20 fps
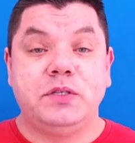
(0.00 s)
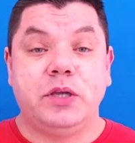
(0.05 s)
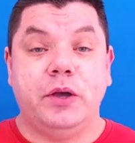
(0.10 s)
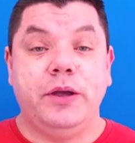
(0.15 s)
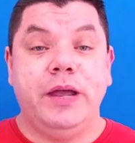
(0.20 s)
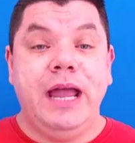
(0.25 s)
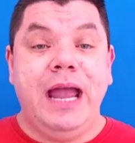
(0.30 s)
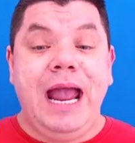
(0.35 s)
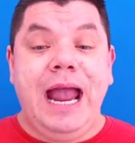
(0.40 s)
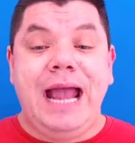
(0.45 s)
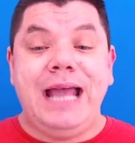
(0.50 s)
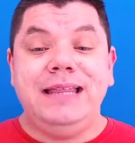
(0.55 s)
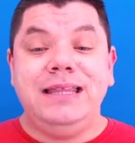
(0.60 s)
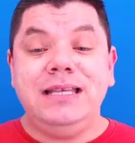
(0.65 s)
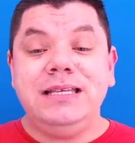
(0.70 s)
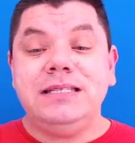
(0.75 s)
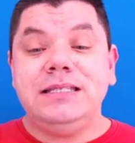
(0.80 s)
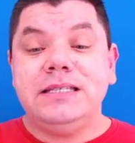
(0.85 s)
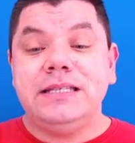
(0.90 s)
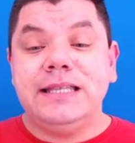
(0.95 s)
So, and
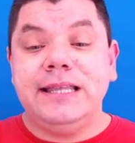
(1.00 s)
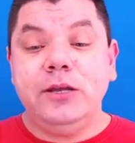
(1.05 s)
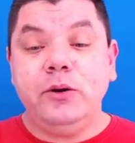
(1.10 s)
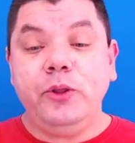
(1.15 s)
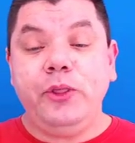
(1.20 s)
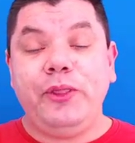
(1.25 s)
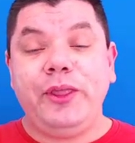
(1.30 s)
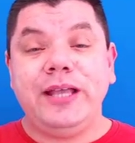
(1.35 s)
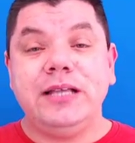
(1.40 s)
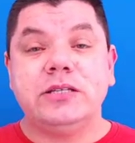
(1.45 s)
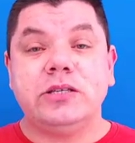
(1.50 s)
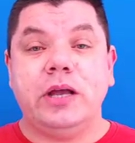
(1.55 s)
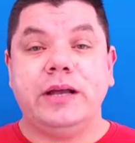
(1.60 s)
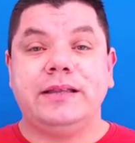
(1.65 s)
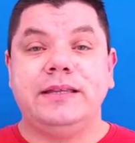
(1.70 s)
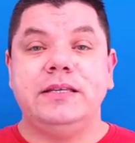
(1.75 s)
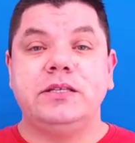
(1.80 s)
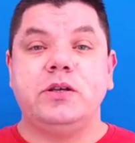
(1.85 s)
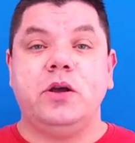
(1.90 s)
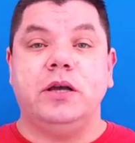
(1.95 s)
these little things
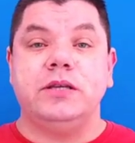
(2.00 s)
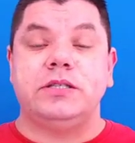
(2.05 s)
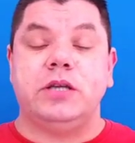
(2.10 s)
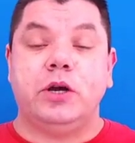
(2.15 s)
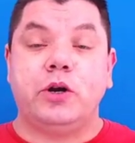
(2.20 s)
like this, guys,